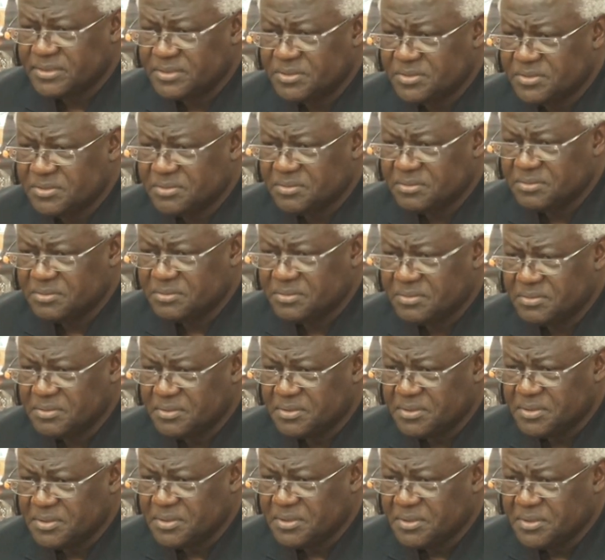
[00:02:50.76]
to
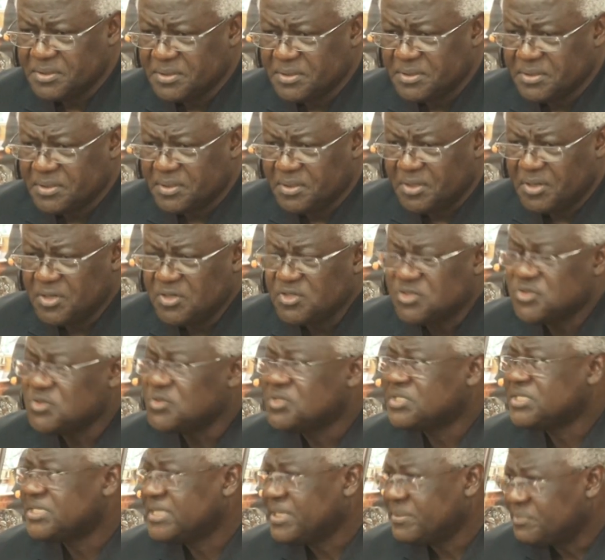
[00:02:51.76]
also
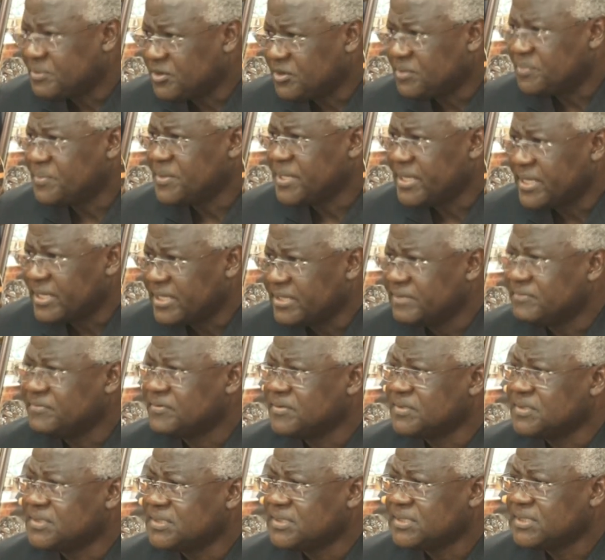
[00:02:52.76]
step up their
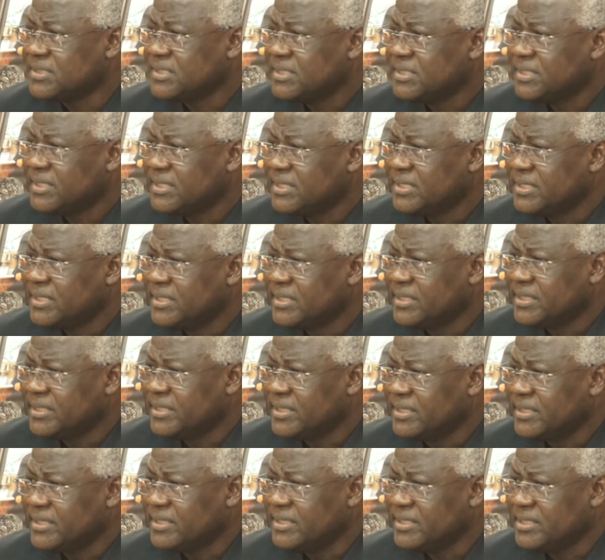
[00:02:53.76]
efforts.
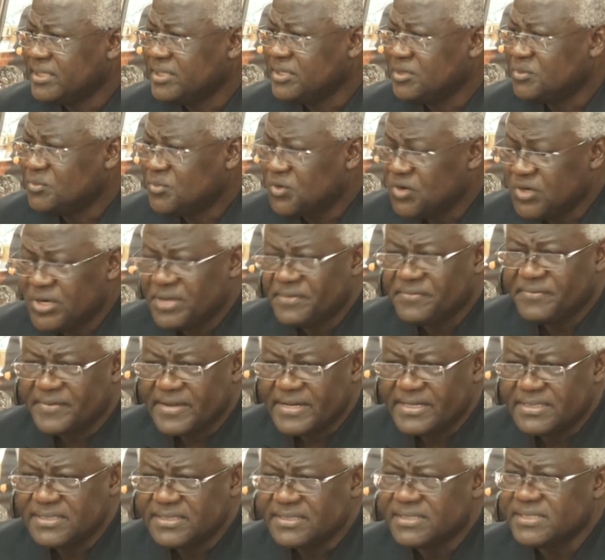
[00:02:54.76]
The Ebola
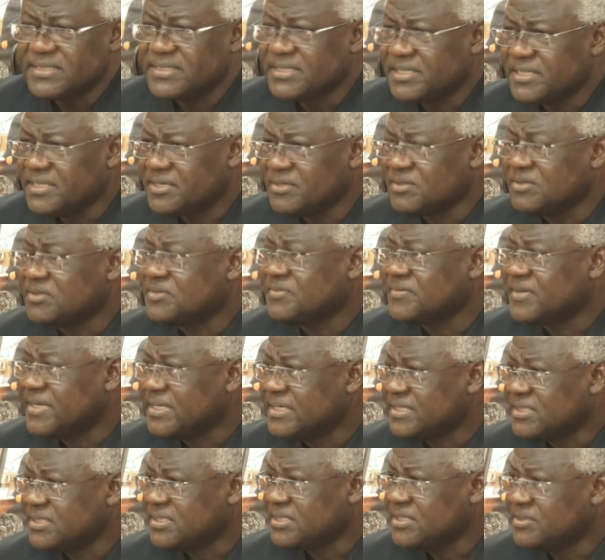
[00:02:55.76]
fight is a serious
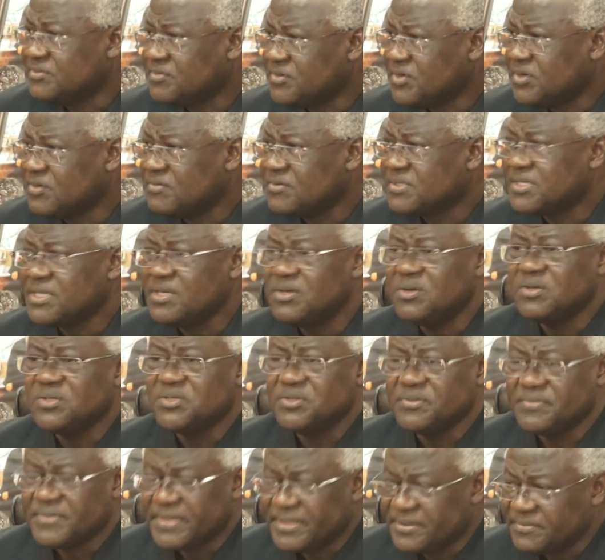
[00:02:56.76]
fight. It involves a
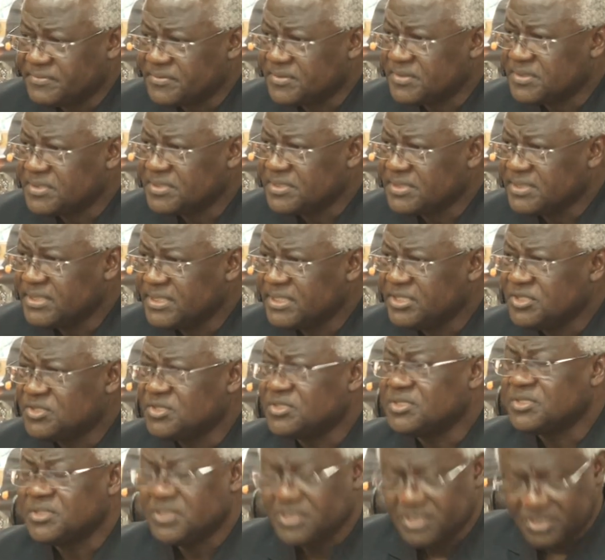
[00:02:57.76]
lot of efforts. It
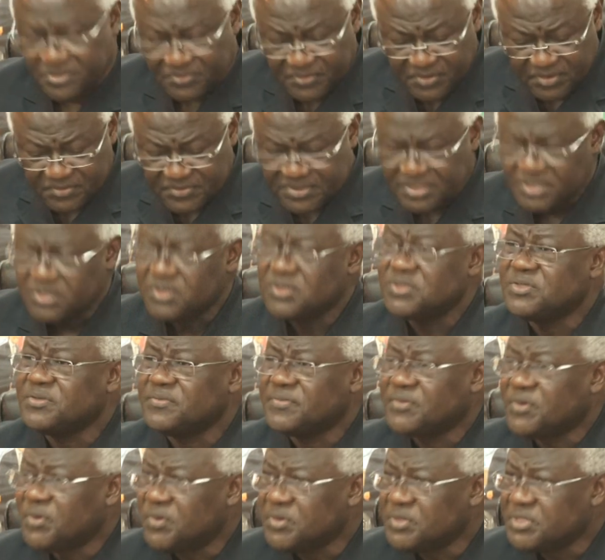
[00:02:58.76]
involves a lot
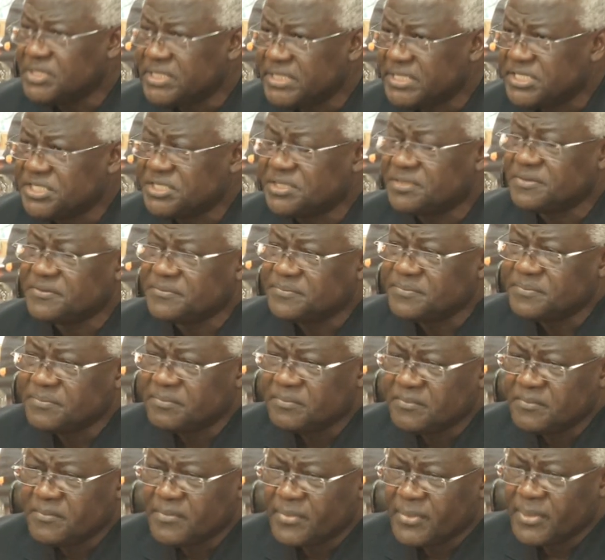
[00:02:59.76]
of coordination.
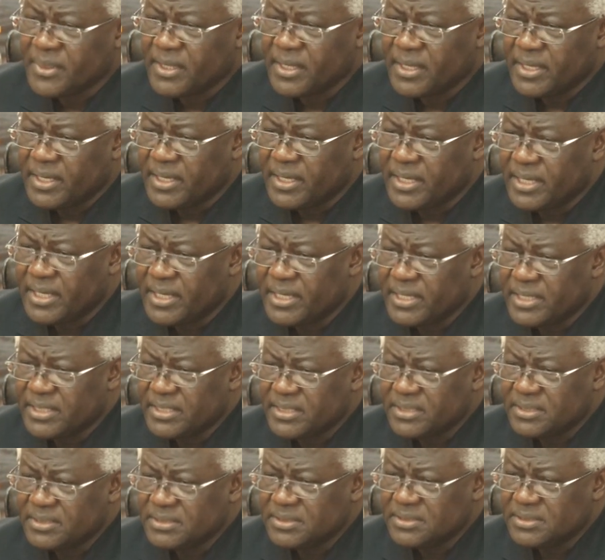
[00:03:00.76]

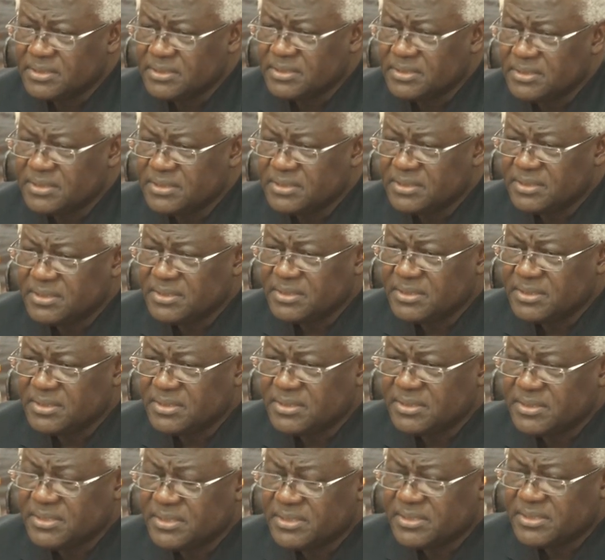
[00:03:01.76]

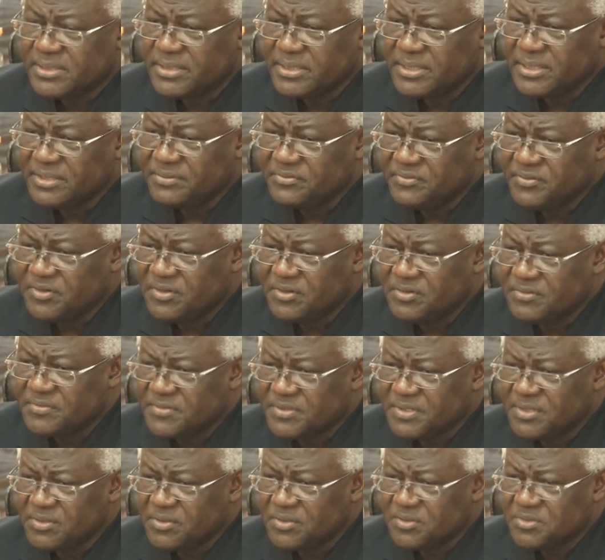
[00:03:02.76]
It
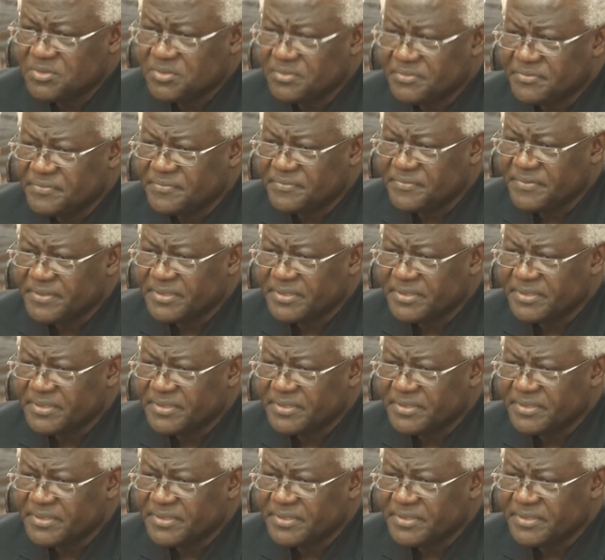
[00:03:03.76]
involves a lot of